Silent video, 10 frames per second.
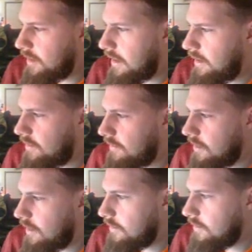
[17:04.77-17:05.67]

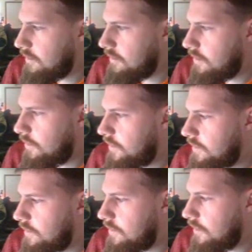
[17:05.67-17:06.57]
87,000
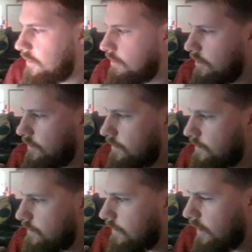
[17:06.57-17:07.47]
coins to do this one.
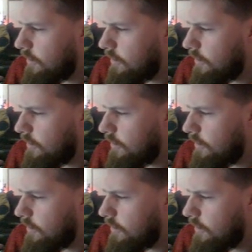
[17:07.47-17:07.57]
I think we